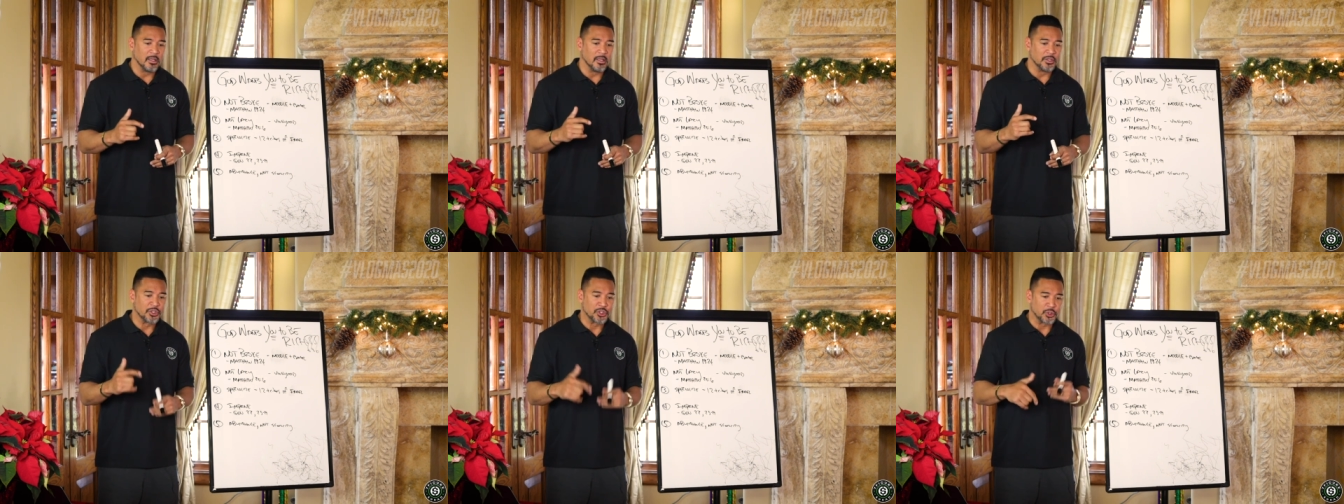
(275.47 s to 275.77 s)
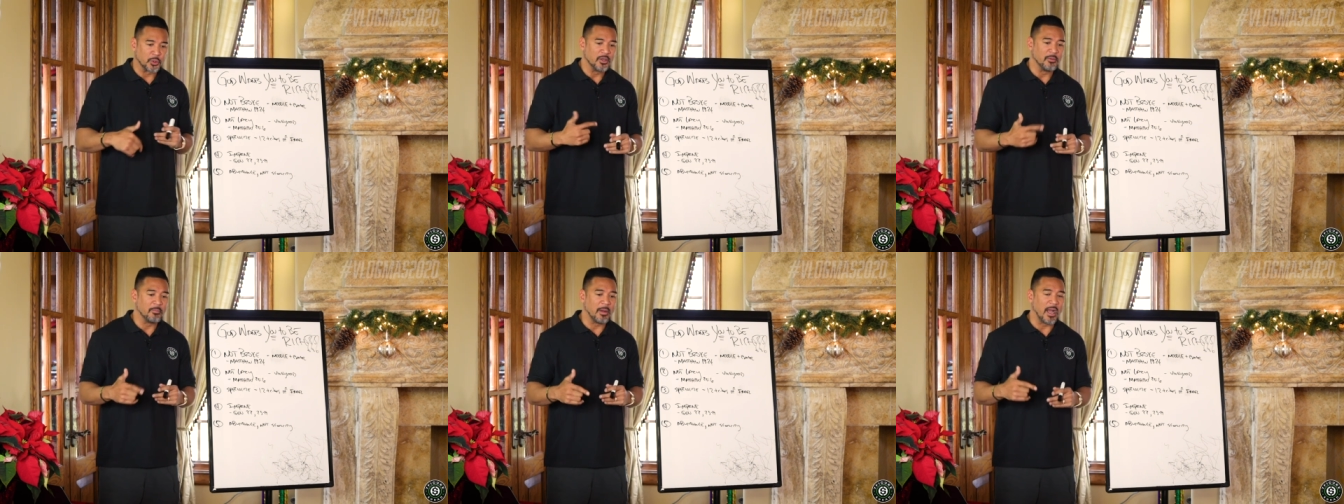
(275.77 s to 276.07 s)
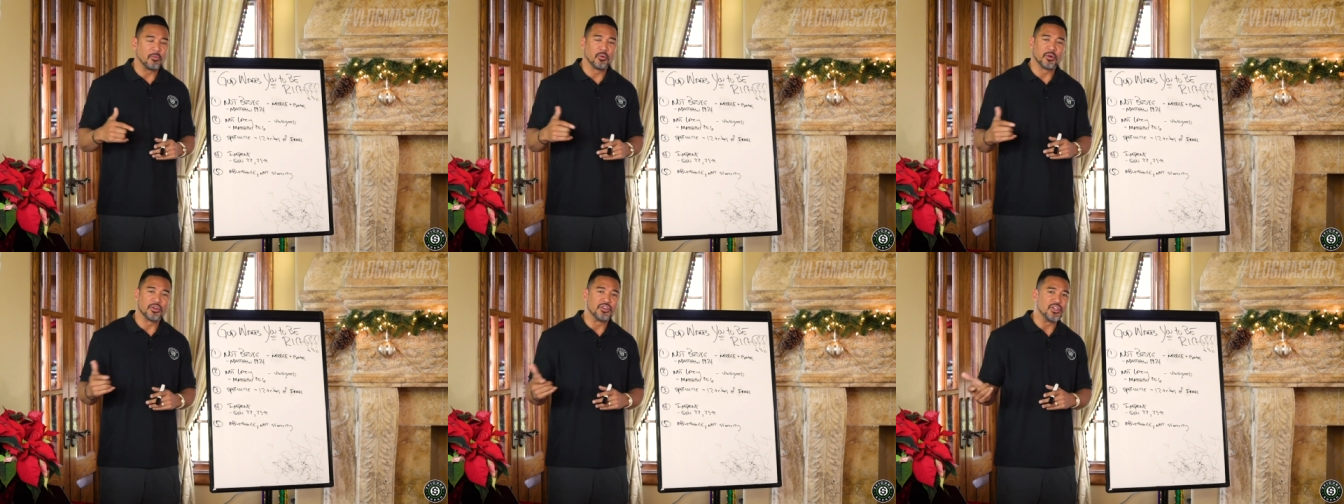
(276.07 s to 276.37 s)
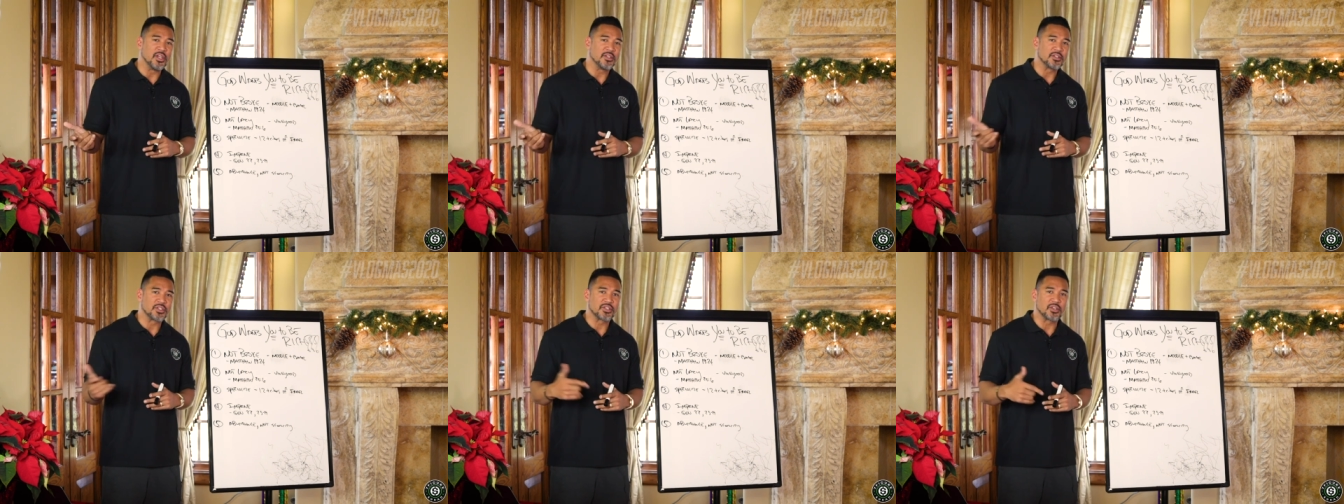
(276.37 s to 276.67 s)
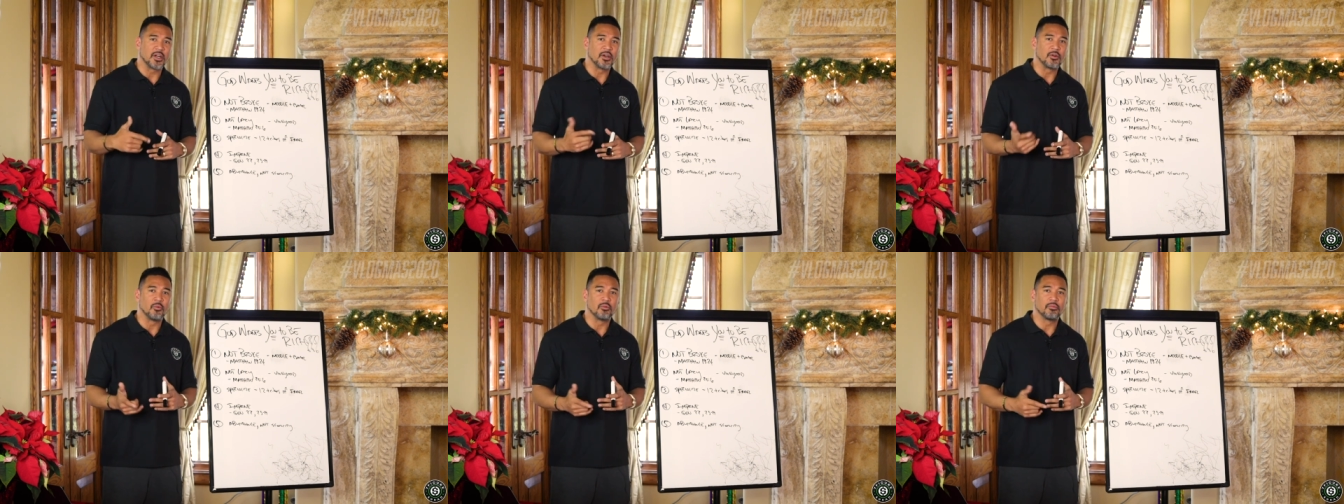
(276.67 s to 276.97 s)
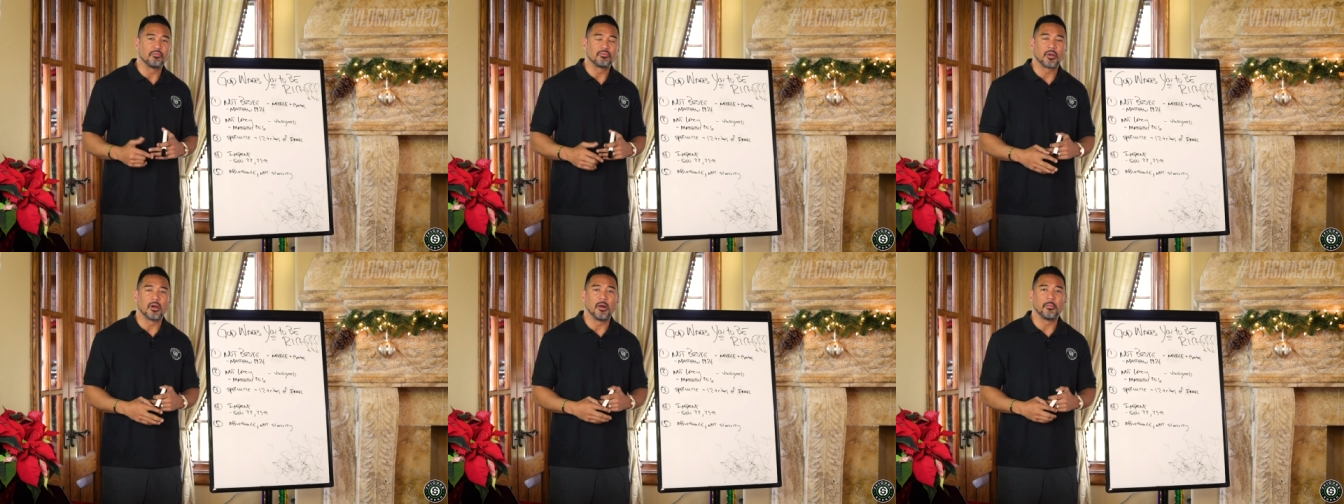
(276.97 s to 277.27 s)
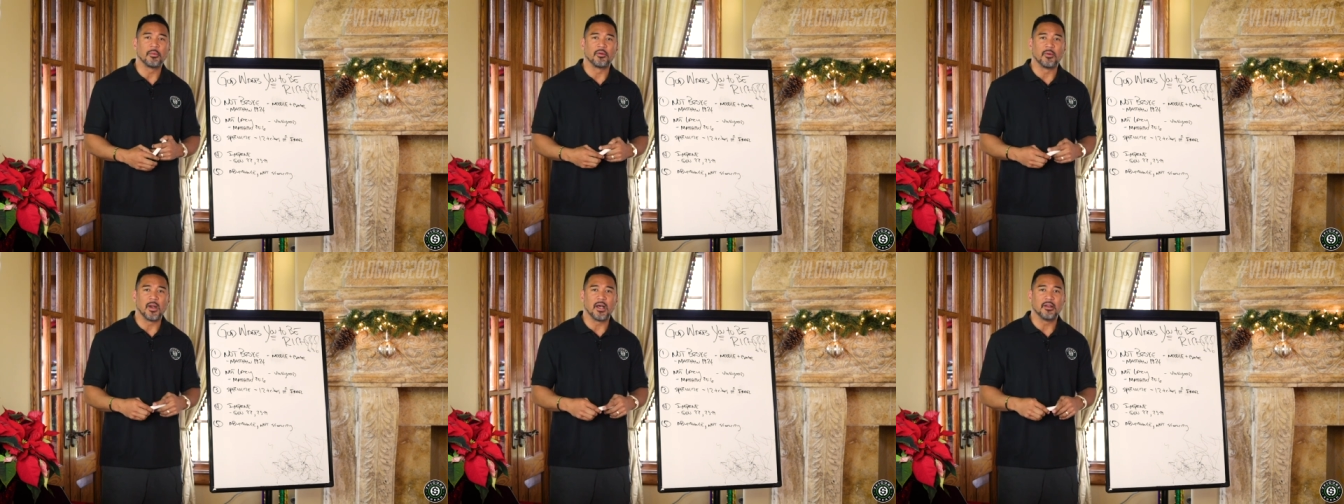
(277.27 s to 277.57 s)
the story in the Bible where Jesus started
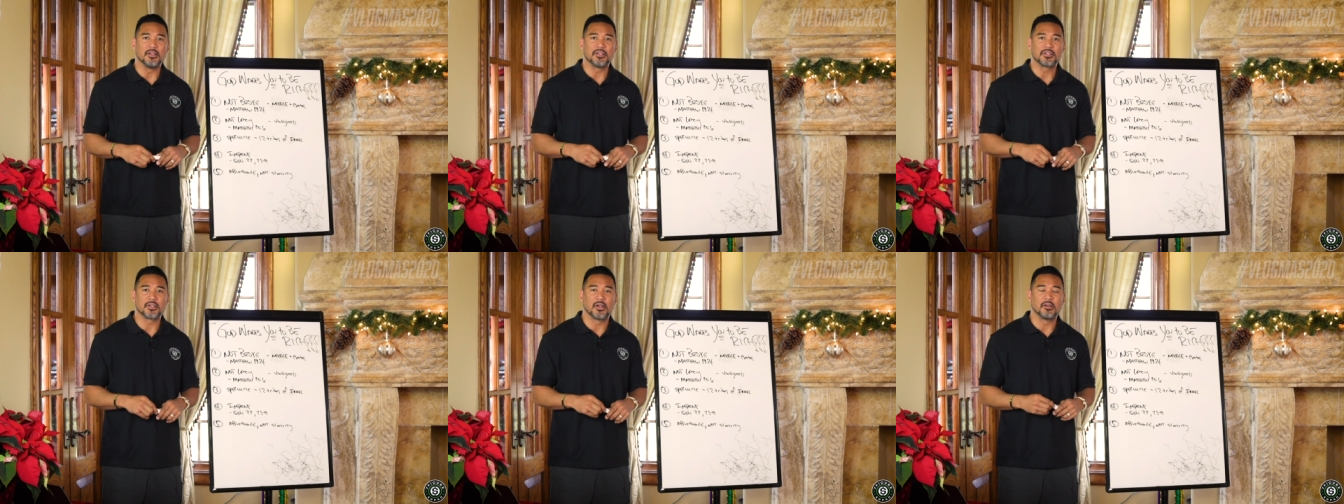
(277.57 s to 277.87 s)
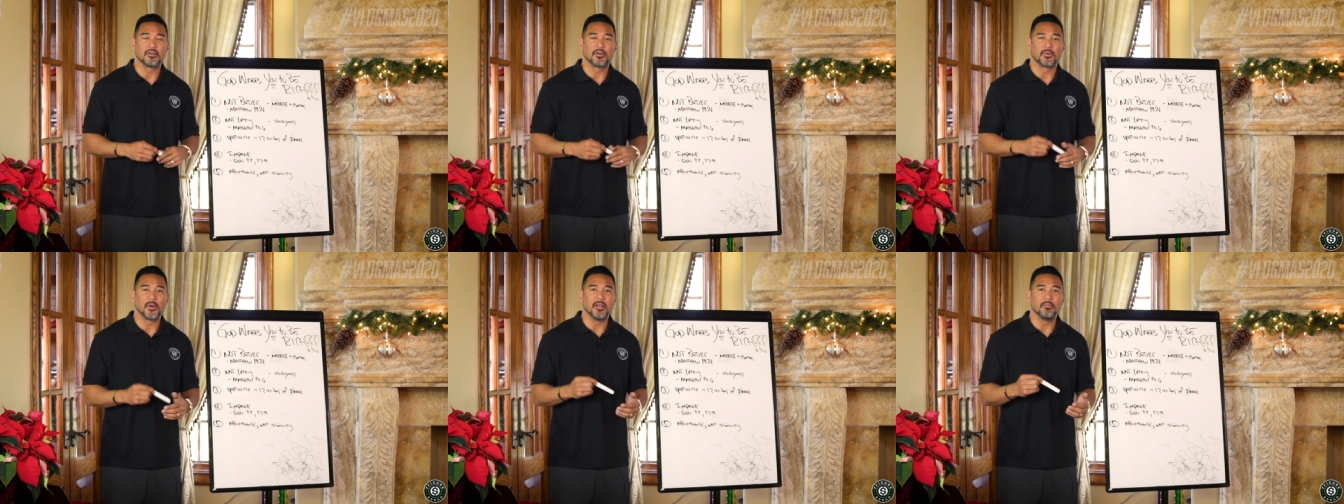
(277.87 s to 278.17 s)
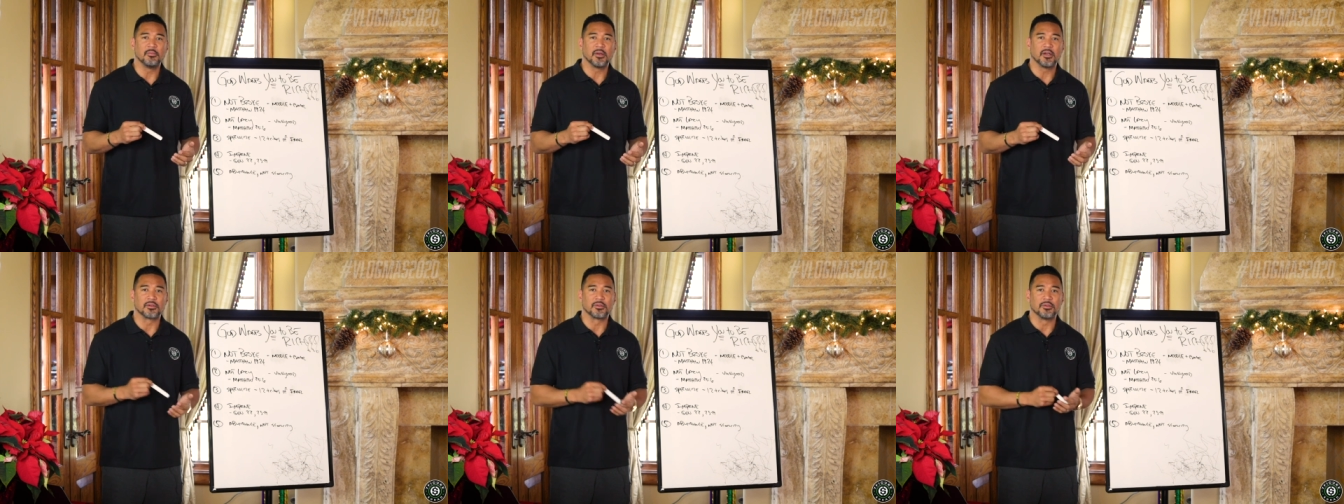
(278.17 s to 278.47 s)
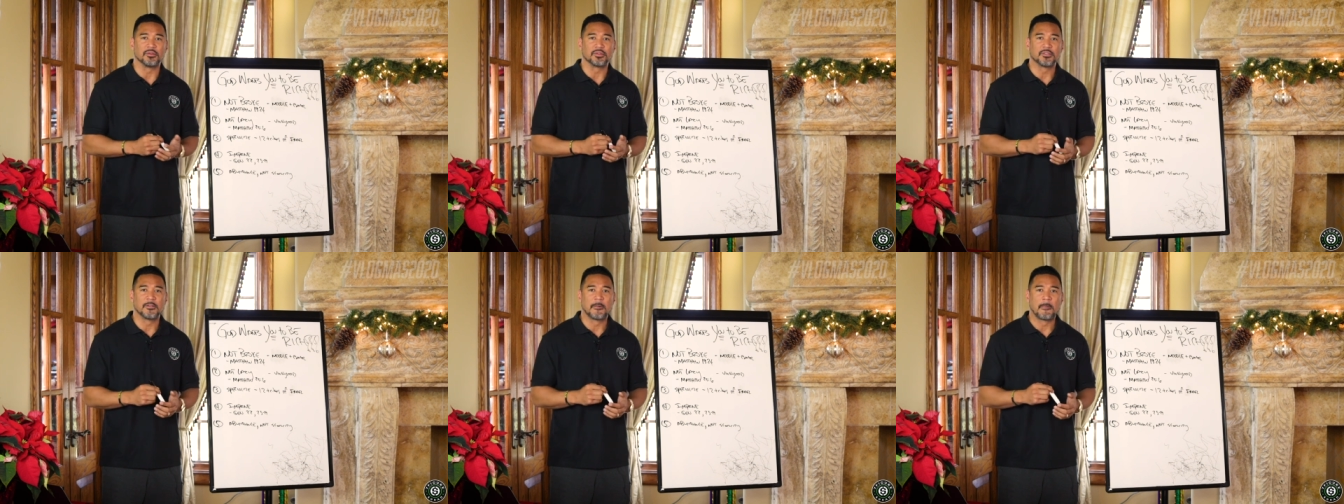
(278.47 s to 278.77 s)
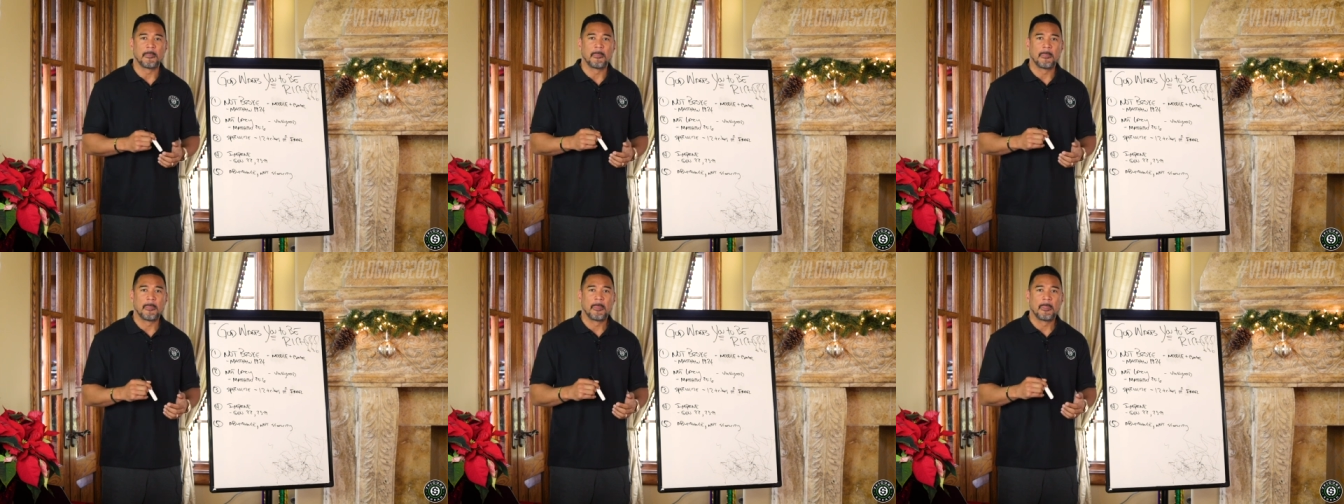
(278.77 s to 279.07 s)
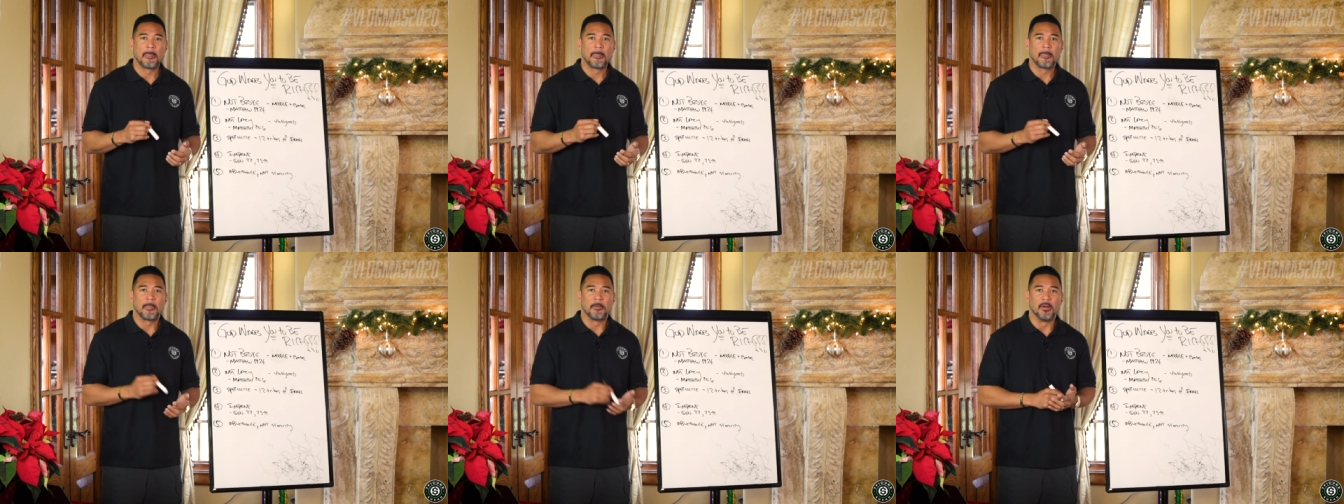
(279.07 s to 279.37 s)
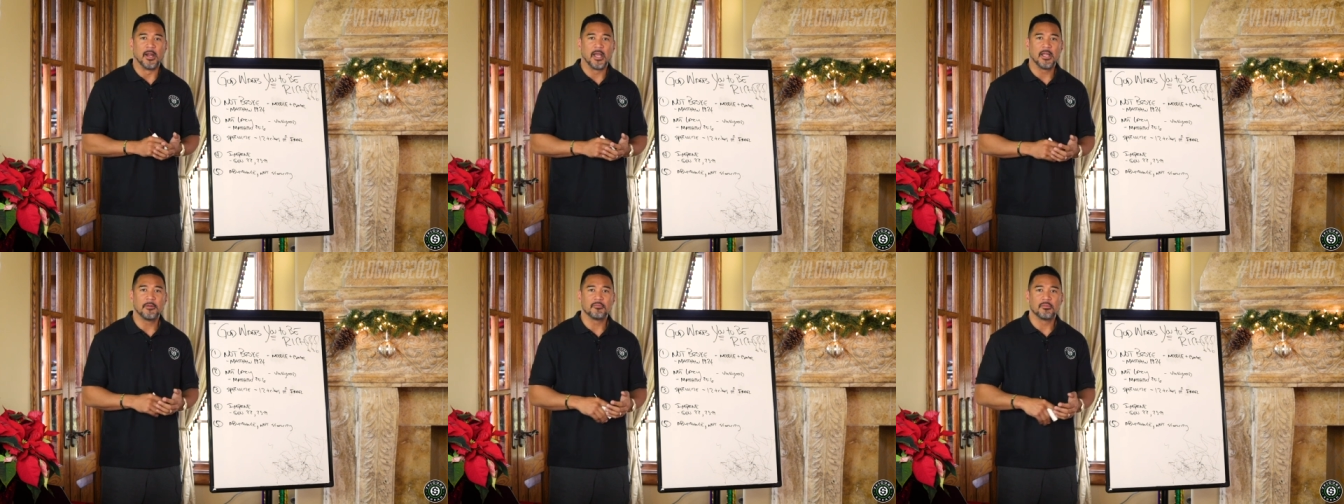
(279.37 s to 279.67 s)
coming around, he started creating miracles,
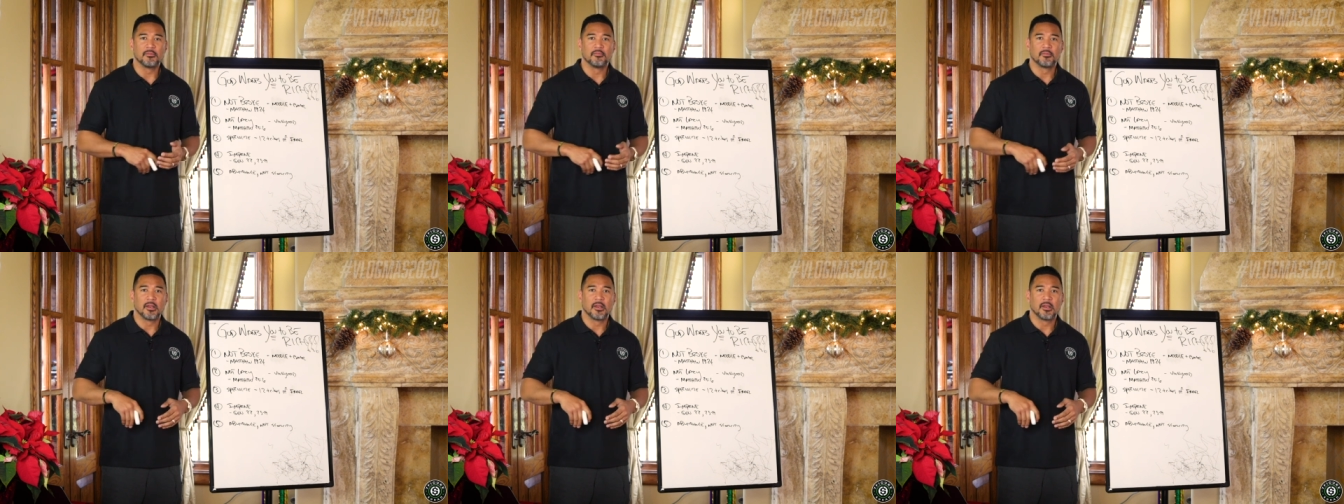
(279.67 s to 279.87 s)
right?